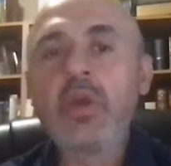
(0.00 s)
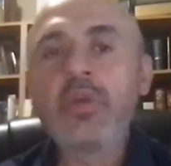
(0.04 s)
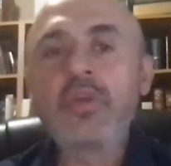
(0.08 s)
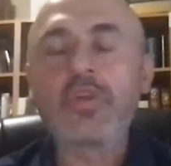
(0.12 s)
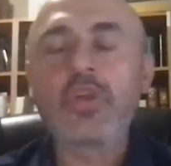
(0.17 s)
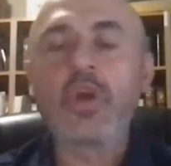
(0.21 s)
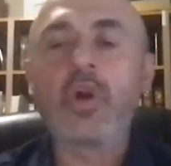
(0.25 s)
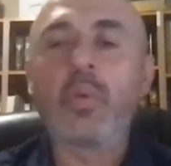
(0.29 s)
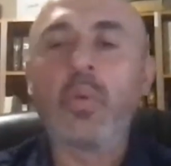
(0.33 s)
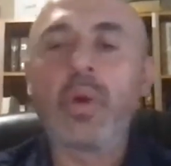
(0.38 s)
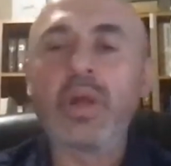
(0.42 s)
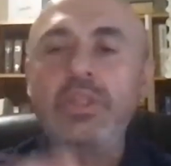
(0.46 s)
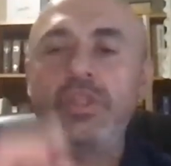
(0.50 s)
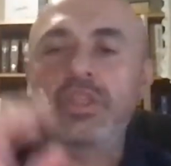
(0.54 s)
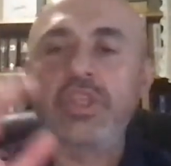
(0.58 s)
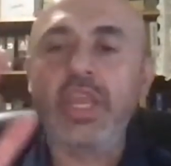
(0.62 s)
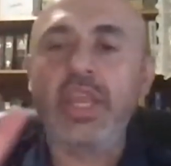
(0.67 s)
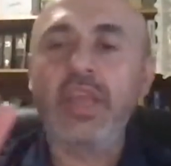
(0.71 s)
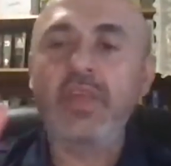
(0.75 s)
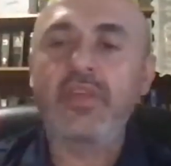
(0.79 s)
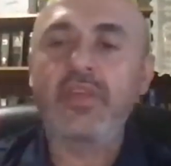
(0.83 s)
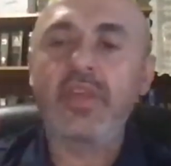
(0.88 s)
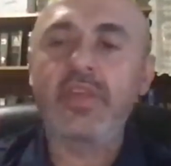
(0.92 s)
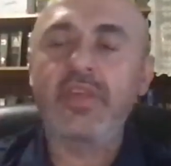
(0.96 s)
So, what
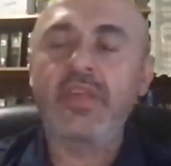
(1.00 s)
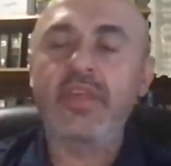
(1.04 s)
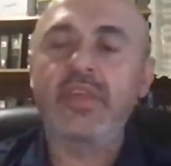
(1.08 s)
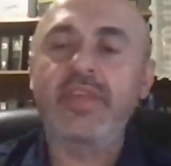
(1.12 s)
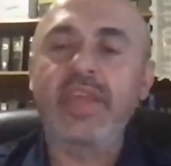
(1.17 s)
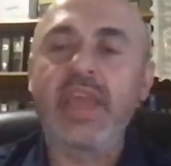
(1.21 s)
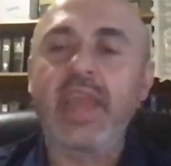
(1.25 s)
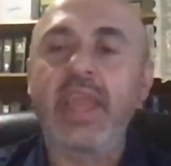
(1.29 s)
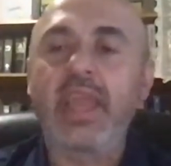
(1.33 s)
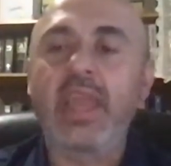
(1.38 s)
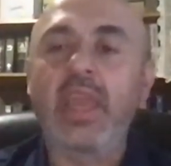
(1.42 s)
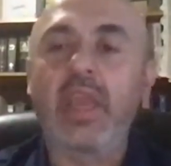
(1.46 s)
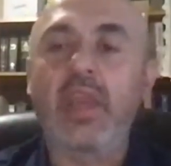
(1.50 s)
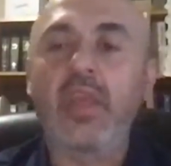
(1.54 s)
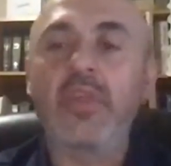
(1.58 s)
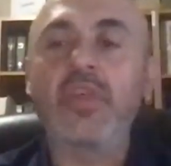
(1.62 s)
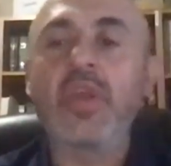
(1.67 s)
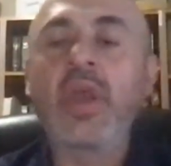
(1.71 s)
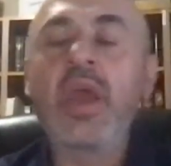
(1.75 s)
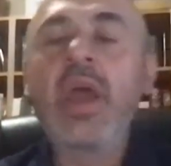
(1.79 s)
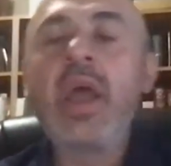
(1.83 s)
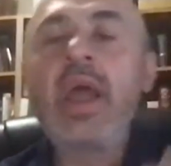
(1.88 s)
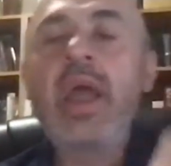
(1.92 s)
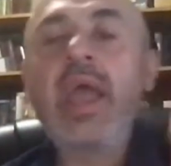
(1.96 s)
Jesus is saying
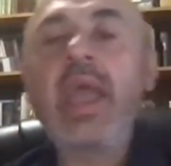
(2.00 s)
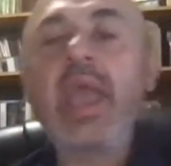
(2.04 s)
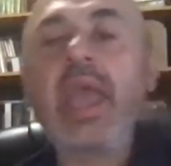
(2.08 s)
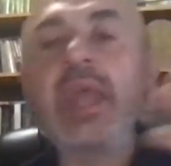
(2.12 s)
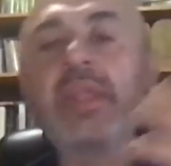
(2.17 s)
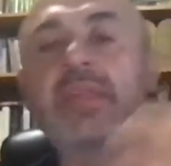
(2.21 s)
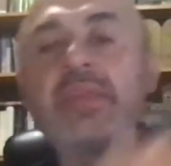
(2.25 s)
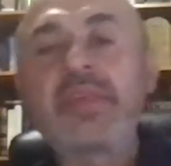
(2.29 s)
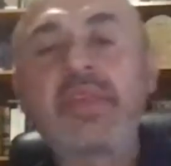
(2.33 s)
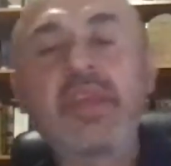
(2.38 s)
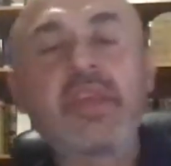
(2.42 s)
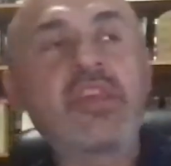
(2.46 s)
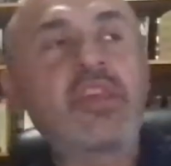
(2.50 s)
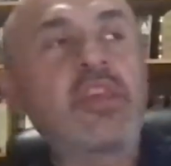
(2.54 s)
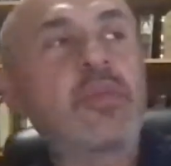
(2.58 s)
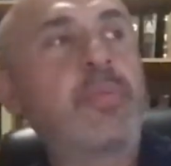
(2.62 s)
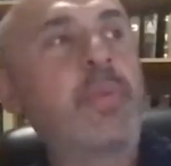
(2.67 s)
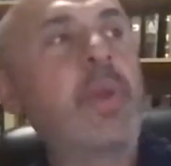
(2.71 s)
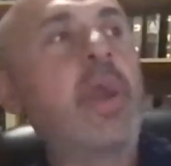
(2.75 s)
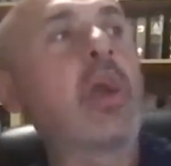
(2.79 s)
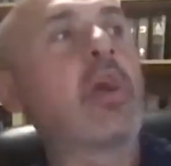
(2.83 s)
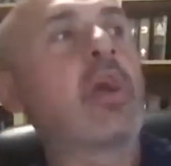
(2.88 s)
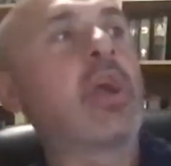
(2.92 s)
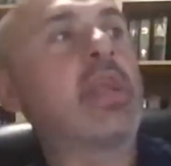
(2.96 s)
is, it's the
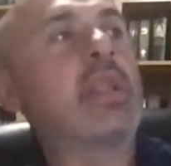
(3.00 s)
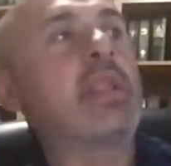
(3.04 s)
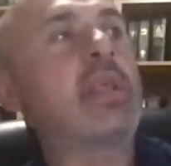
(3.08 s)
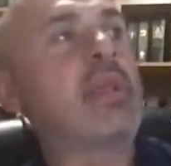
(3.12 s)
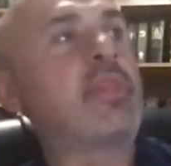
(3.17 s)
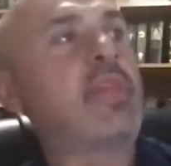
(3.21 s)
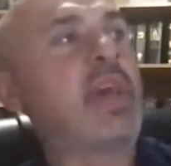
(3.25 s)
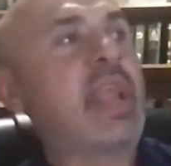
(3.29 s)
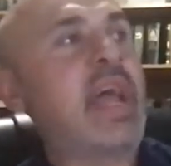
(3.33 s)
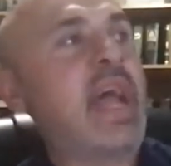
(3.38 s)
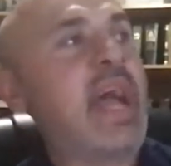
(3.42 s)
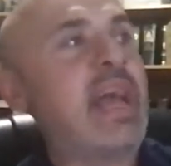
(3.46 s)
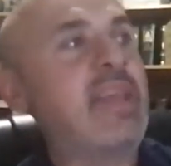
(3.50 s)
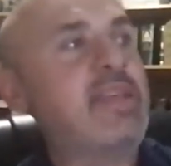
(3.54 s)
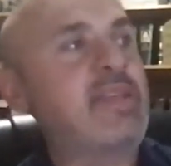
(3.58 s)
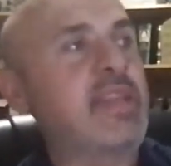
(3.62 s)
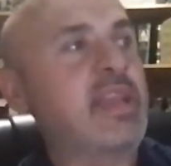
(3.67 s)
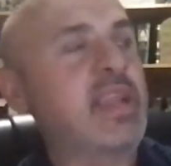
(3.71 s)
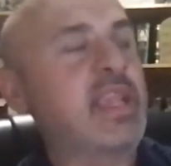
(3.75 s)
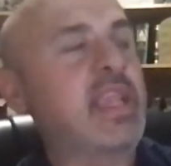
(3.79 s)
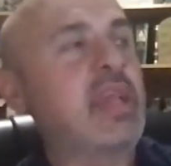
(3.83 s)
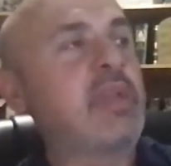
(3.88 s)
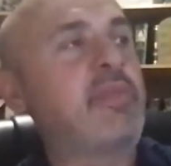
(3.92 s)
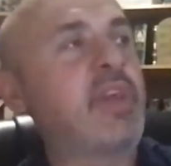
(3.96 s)
Spirit that has
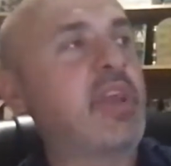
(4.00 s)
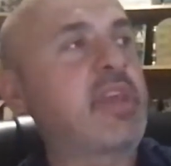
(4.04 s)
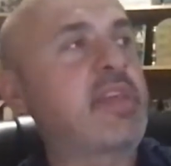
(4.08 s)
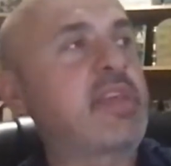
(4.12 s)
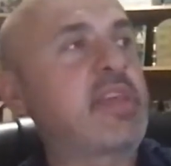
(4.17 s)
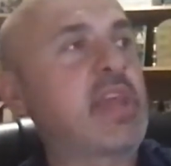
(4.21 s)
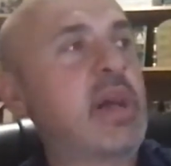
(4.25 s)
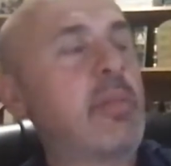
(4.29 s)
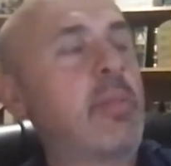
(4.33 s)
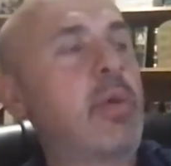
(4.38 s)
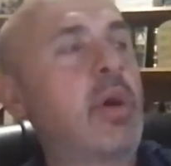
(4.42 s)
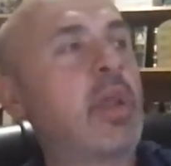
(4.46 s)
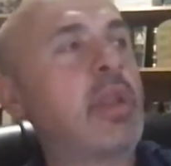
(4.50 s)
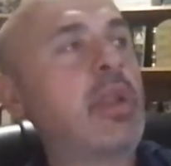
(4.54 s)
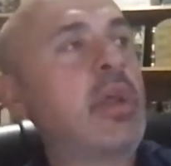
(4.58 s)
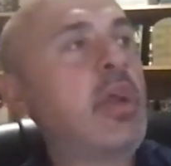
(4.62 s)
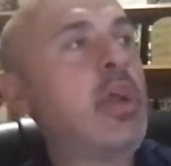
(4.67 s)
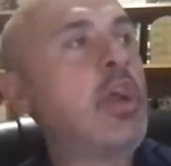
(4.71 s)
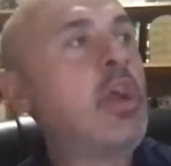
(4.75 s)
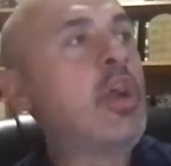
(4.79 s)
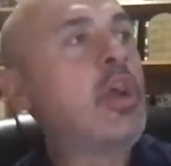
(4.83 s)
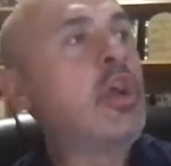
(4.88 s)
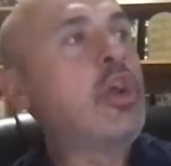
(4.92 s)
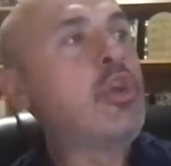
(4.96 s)
to convict someone
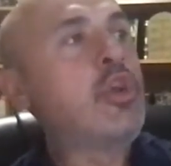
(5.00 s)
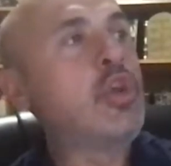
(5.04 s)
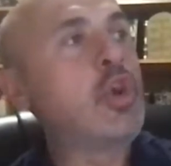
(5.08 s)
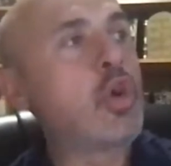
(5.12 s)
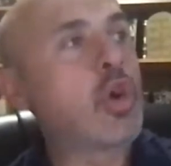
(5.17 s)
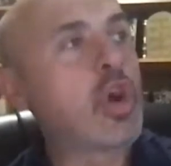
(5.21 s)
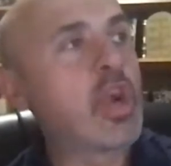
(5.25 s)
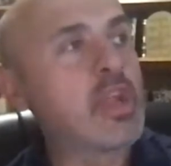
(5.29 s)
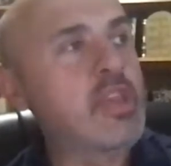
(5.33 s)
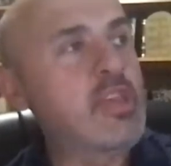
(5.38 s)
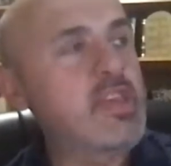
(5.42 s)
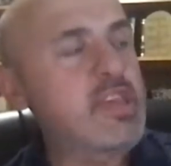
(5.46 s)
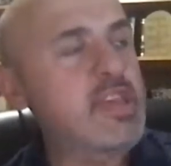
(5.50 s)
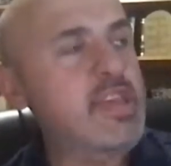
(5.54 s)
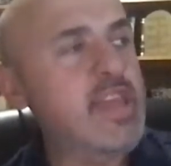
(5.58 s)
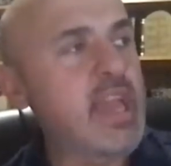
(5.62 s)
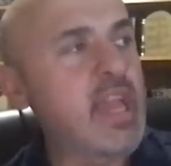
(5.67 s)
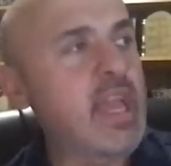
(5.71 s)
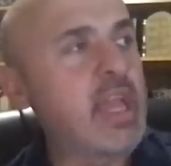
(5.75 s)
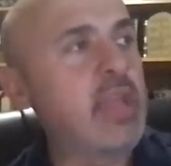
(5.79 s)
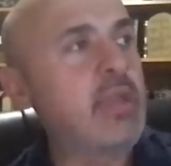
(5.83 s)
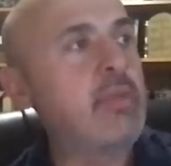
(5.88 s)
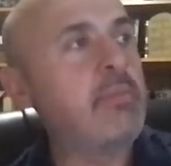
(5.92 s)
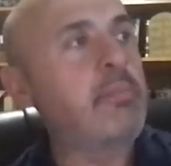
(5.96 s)
you're in
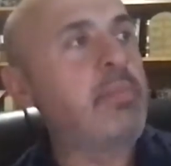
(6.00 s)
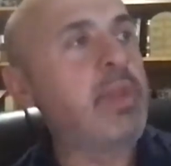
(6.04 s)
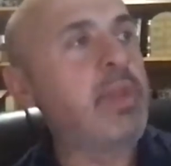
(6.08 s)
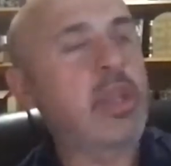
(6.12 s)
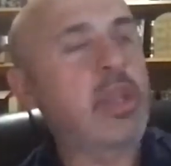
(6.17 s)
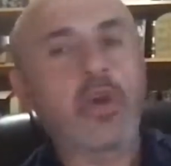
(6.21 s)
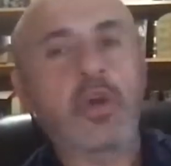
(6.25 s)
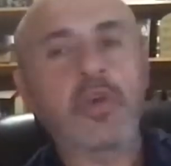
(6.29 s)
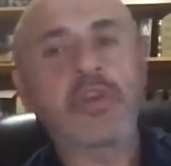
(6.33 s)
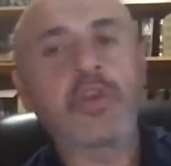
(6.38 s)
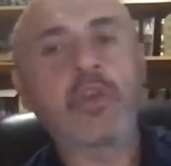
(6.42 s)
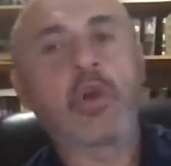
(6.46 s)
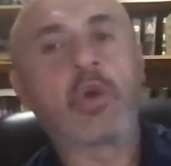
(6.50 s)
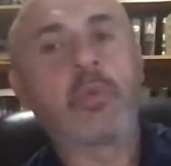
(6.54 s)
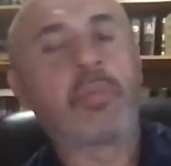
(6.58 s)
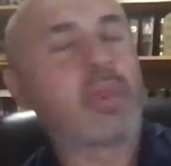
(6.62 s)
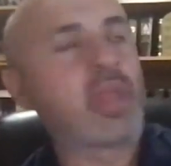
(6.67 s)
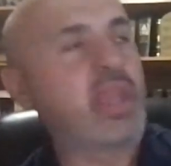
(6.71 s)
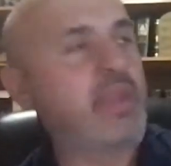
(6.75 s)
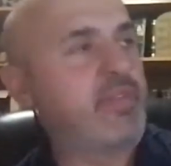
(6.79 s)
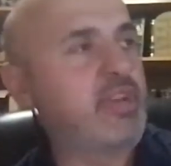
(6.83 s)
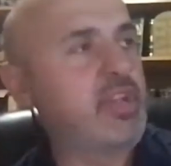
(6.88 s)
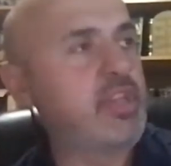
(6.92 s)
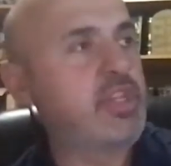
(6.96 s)
sin because you don't
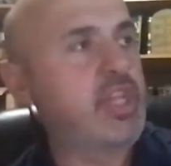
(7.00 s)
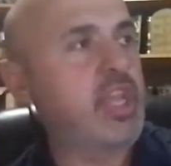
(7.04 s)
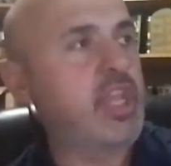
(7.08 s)
believe in